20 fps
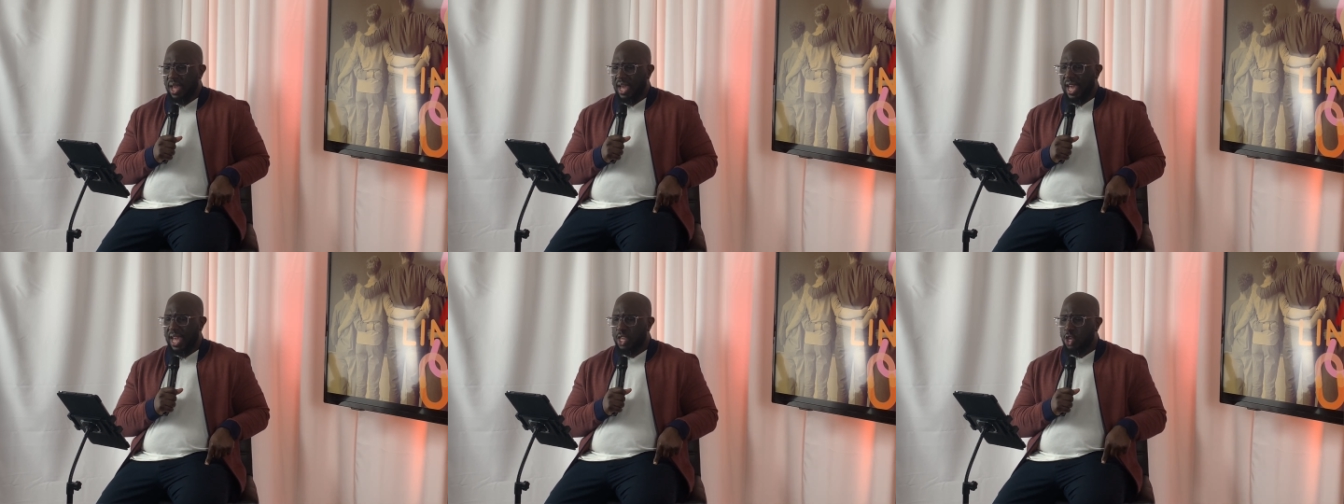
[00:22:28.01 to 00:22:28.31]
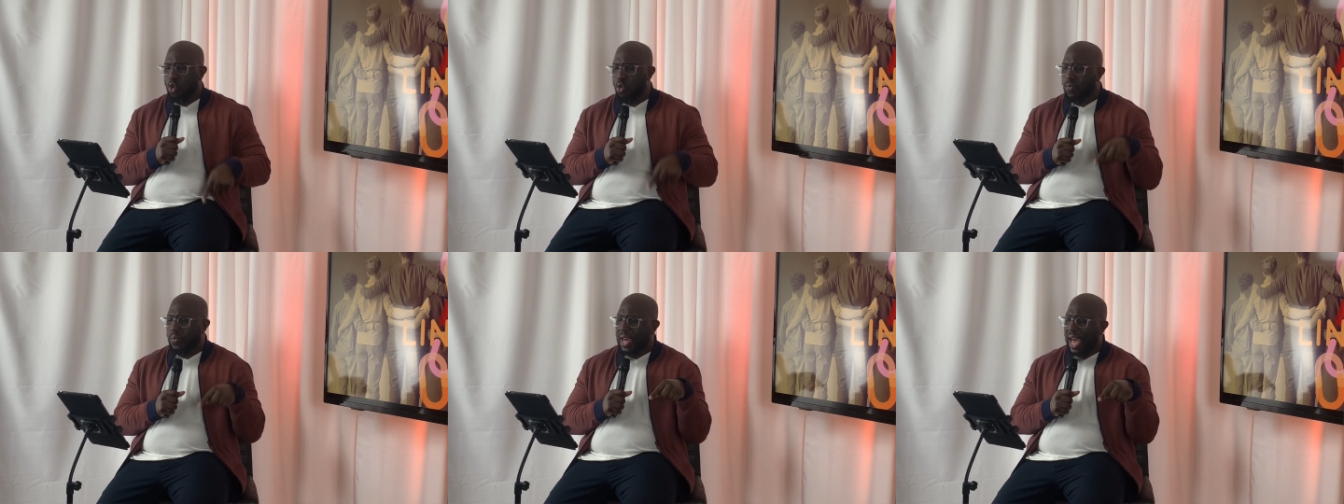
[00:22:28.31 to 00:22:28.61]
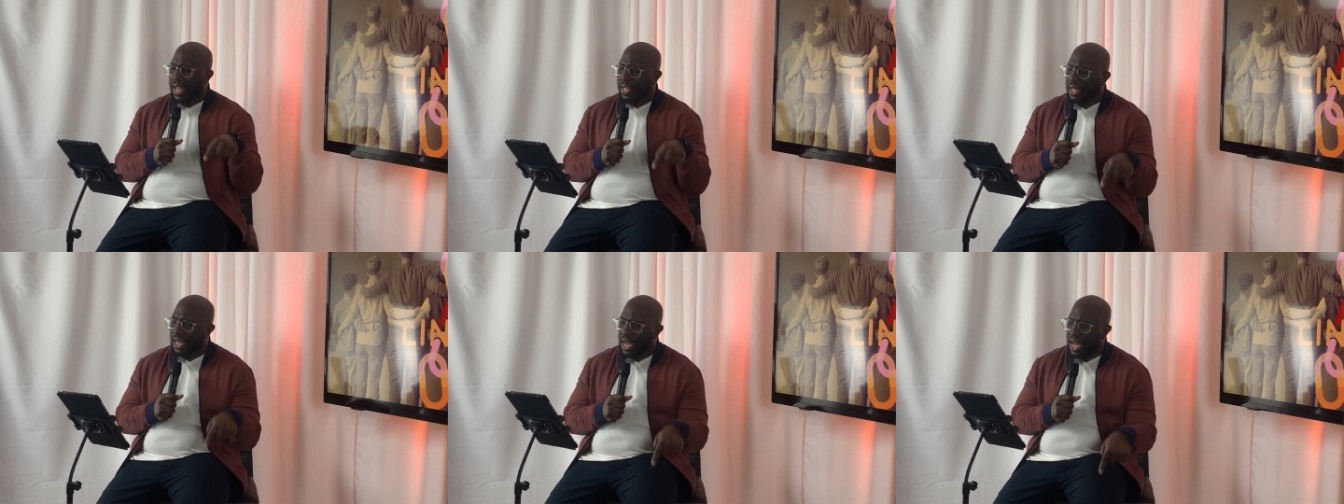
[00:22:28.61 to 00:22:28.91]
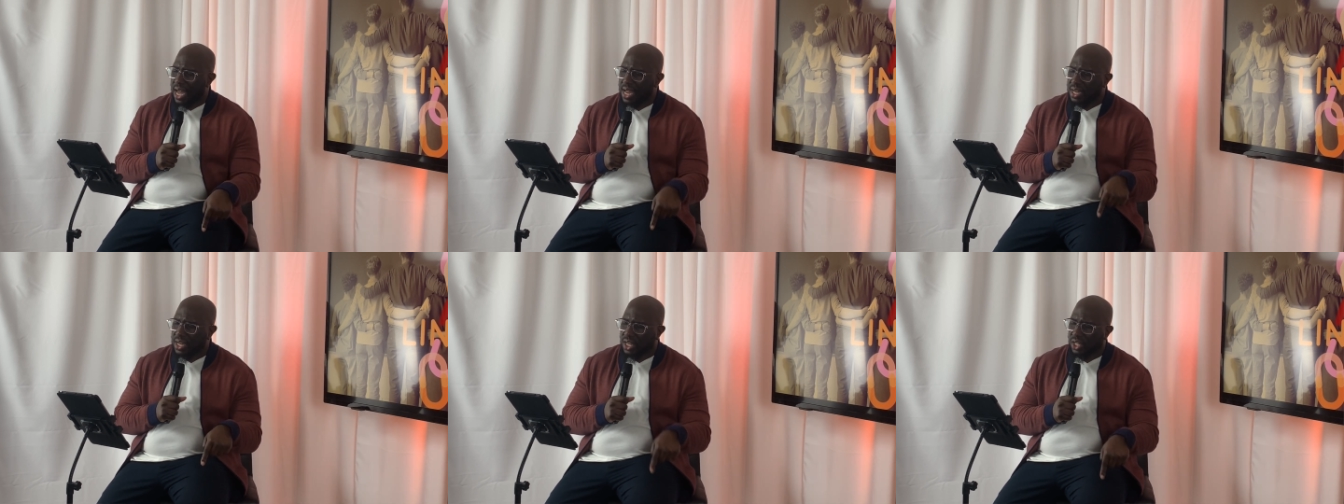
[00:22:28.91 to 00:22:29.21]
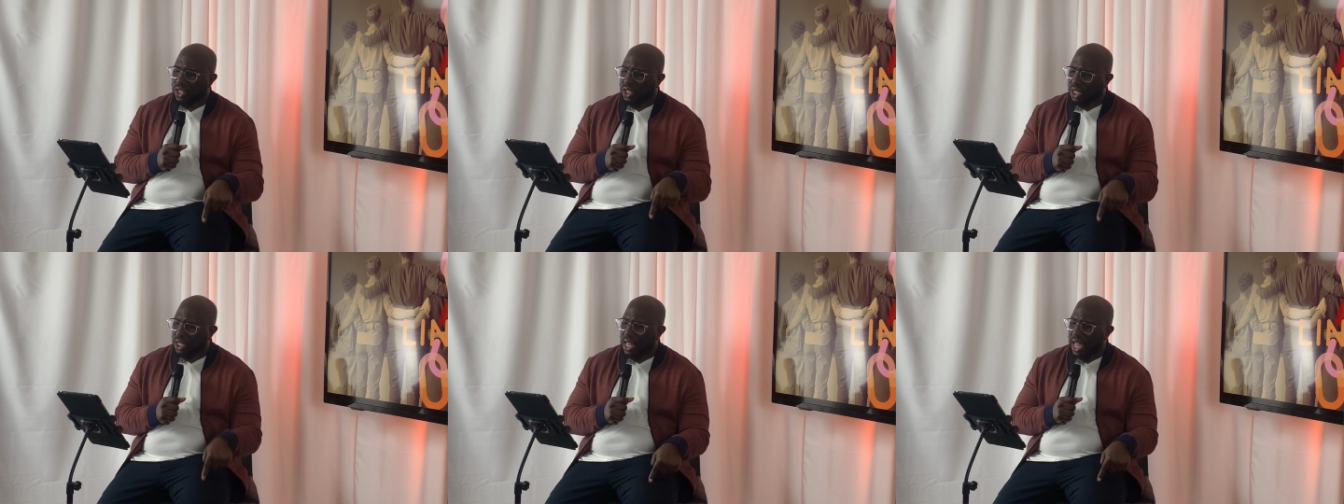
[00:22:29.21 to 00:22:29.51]
And you've got to
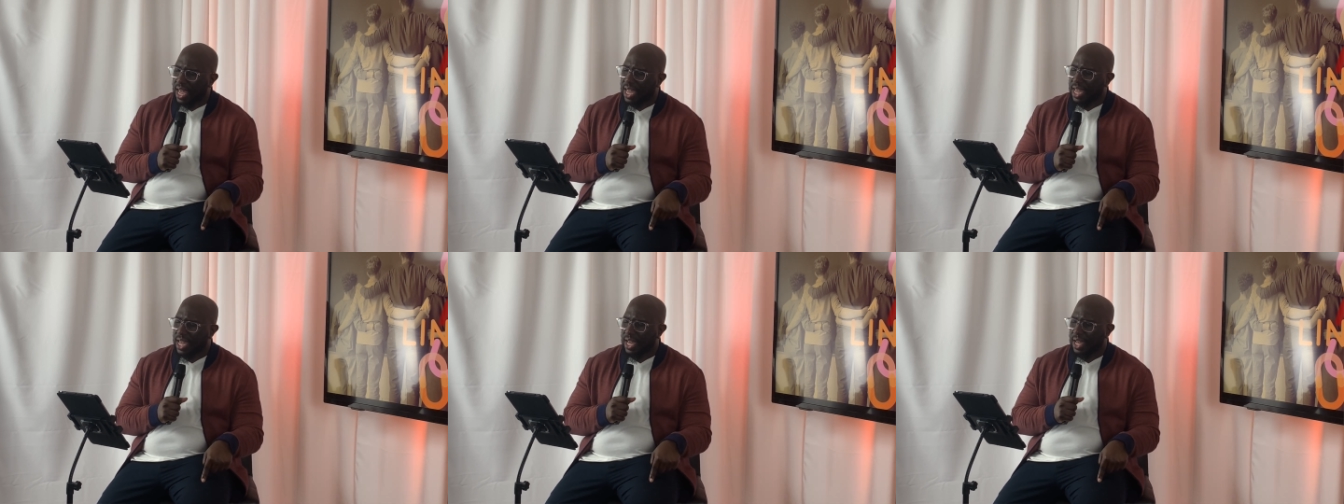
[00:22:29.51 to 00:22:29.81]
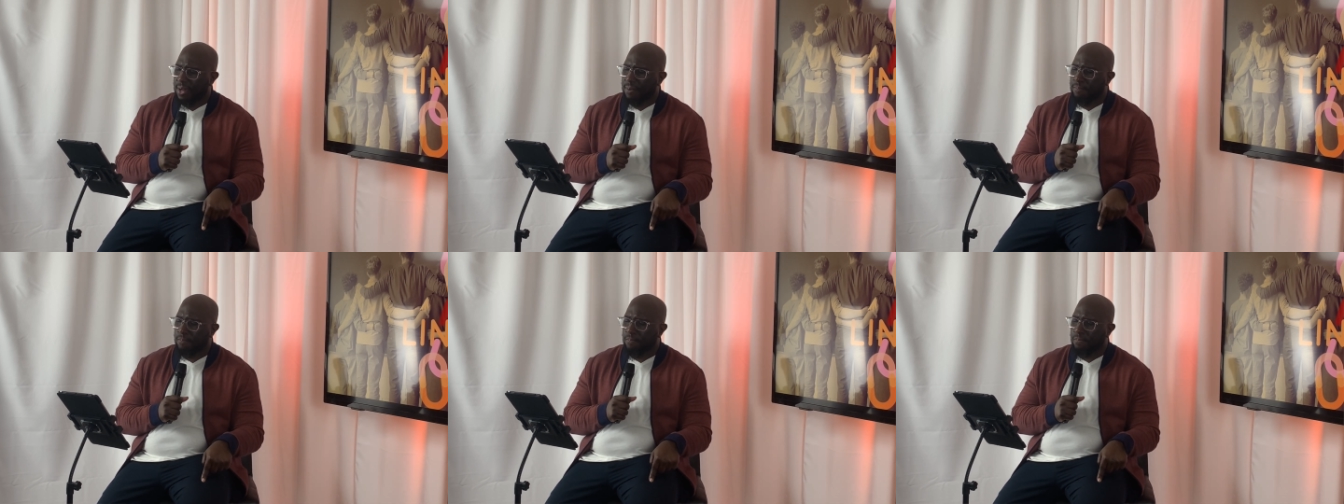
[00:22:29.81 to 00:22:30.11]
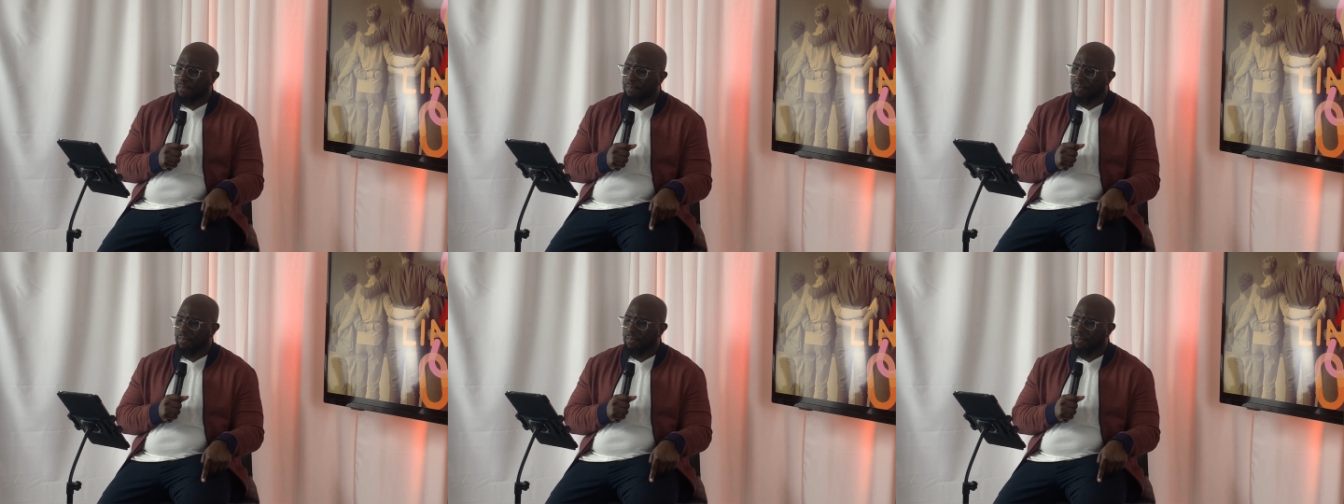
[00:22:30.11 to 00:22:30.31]
understand